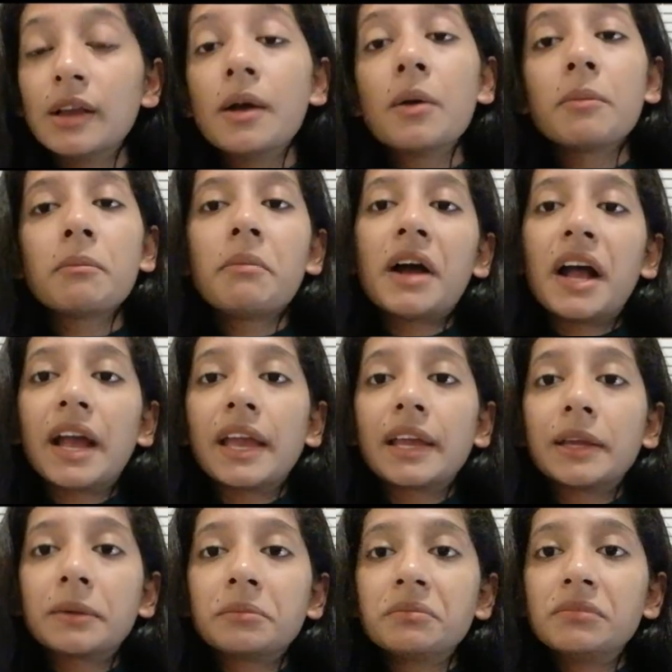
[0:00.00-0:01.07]
by,
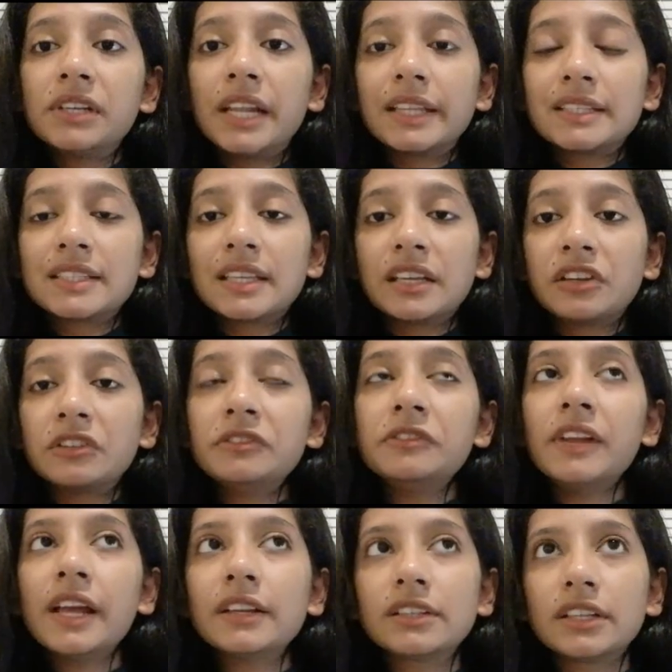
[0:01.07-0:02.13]
let's say,
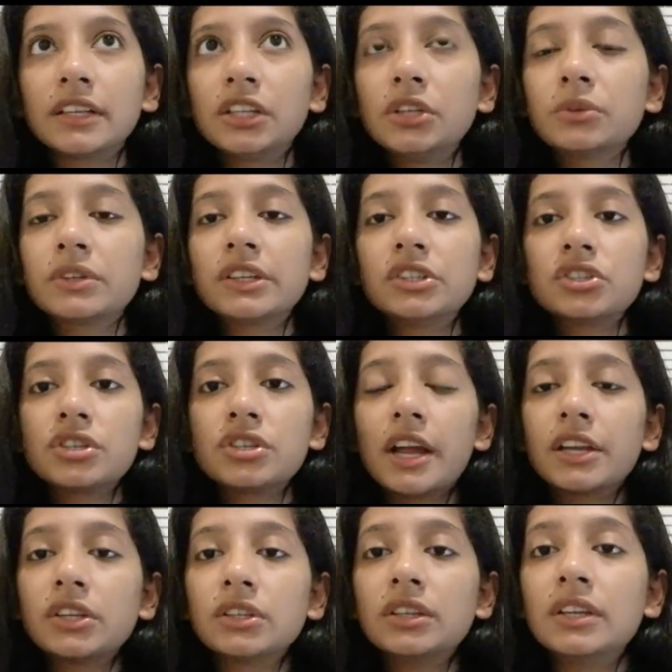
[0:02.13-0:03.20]
reflecting. You can try
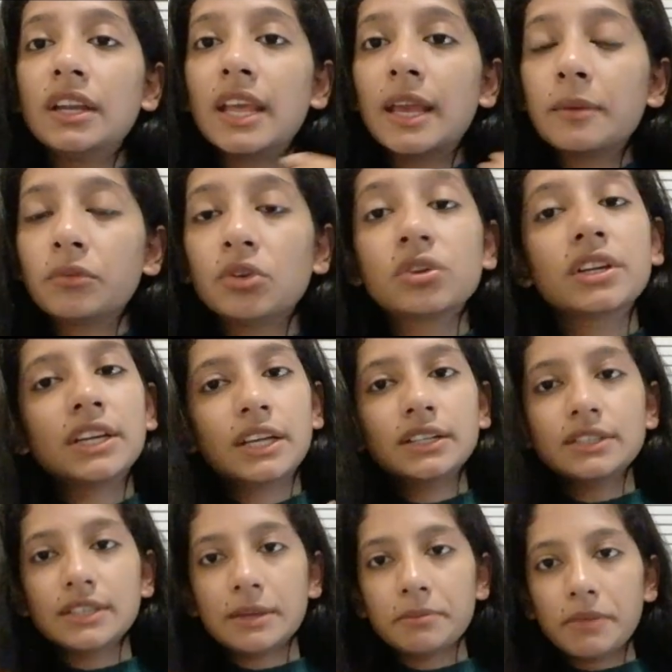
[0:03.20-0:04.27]
to you can take a
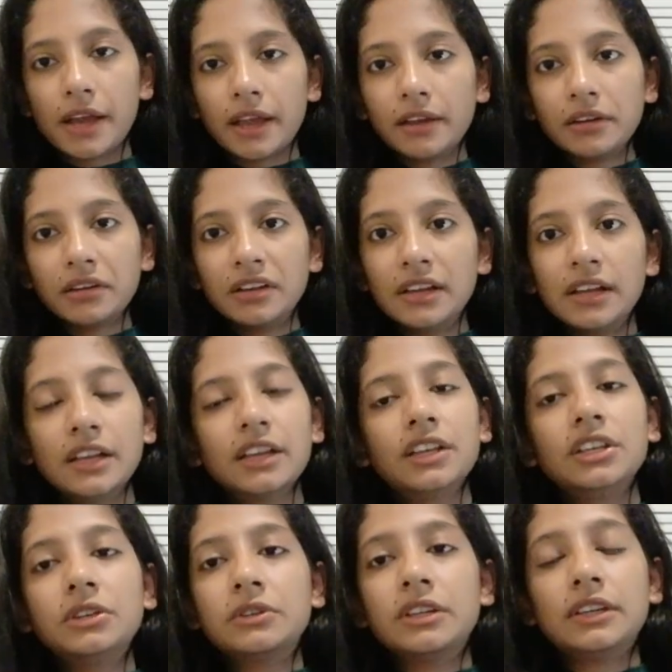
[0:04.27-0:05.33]
step back,
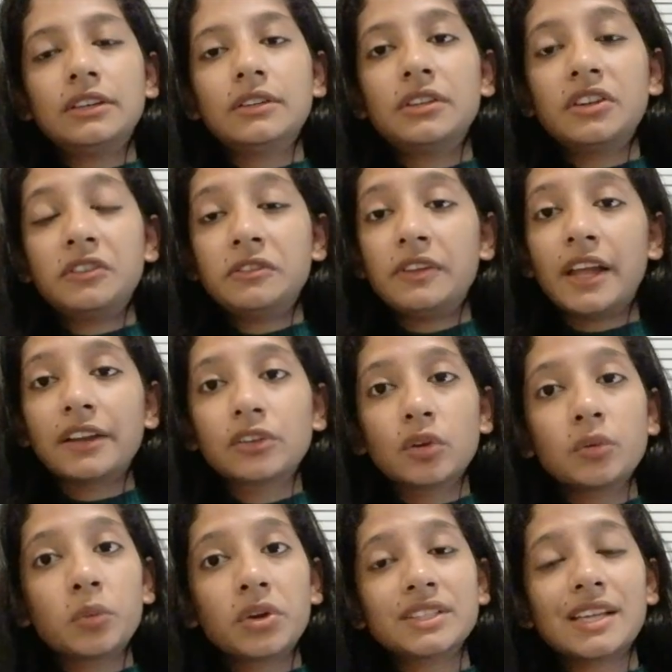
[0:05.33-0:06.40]
you can reflect on
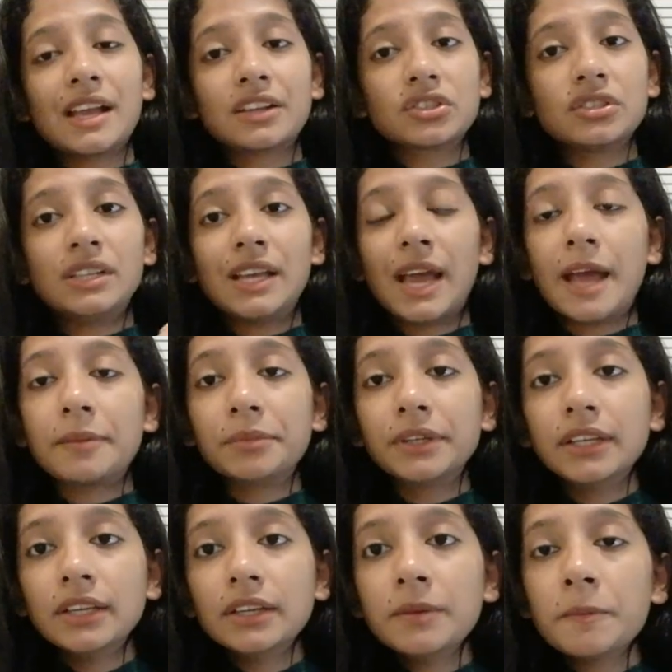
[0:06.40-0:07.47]
what's actually
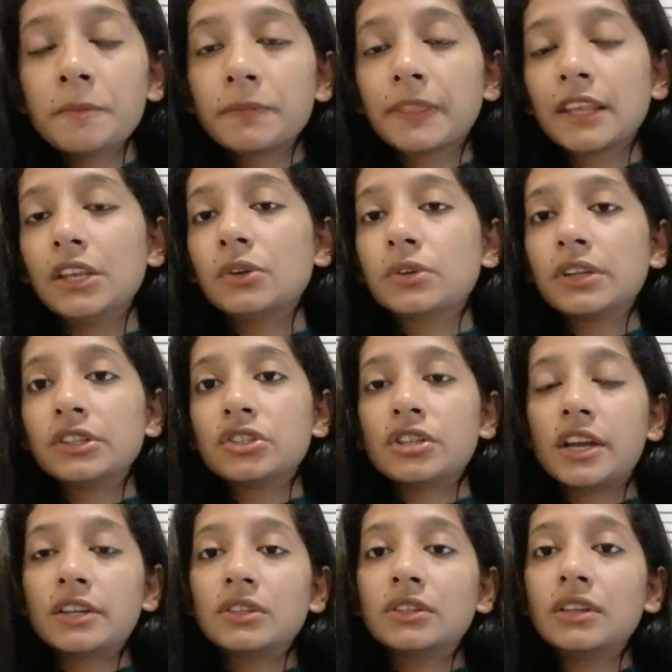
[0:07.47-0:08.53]
happening, you can try
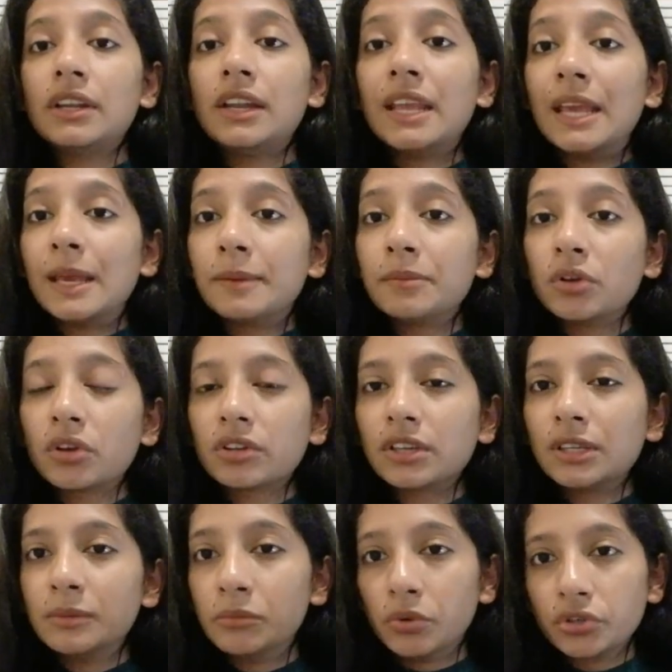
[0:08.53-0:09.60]
to name your
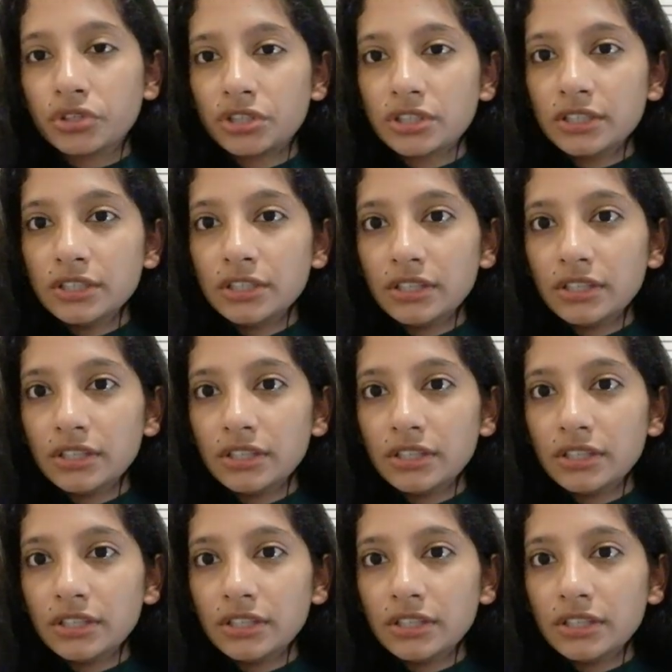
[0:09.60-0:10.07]
emotion